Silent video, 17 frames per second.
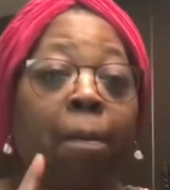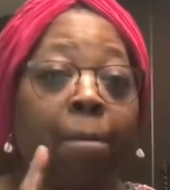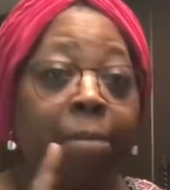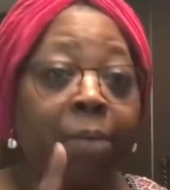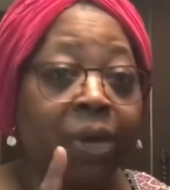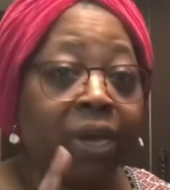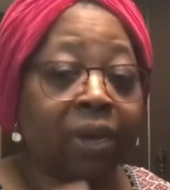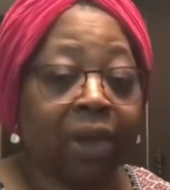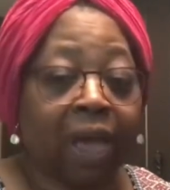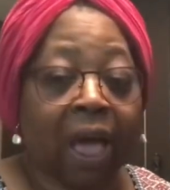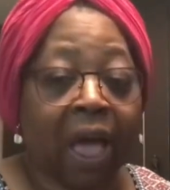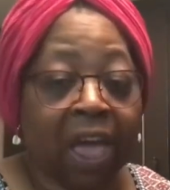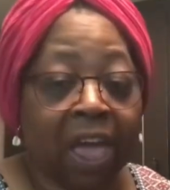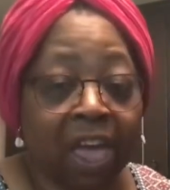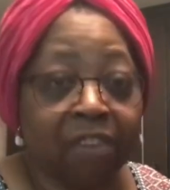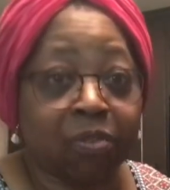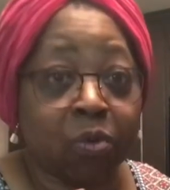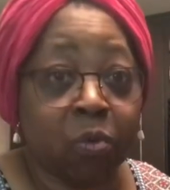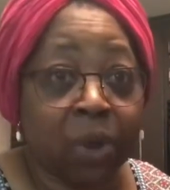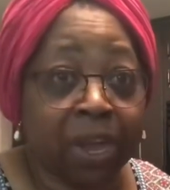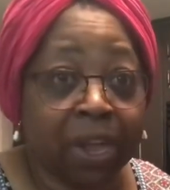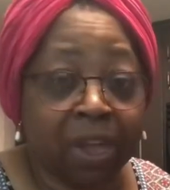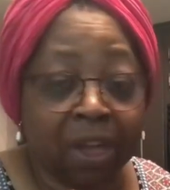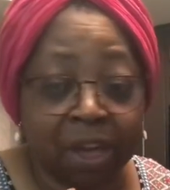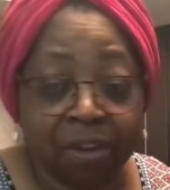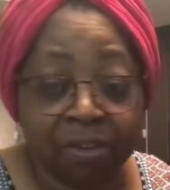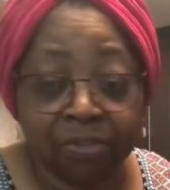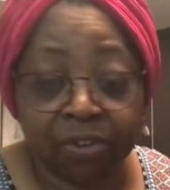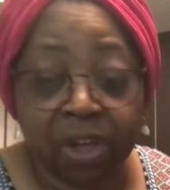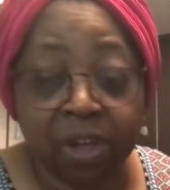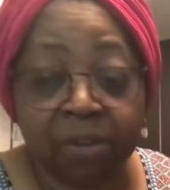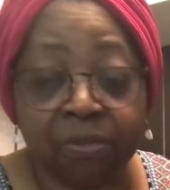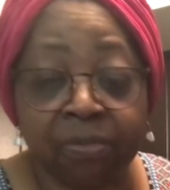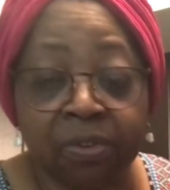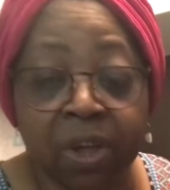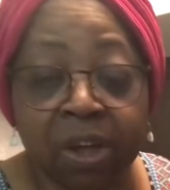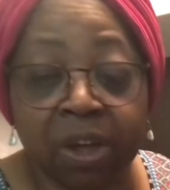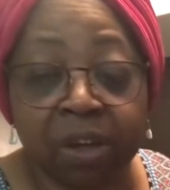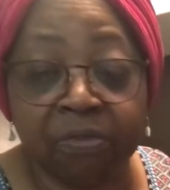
But I have a way of, of uh,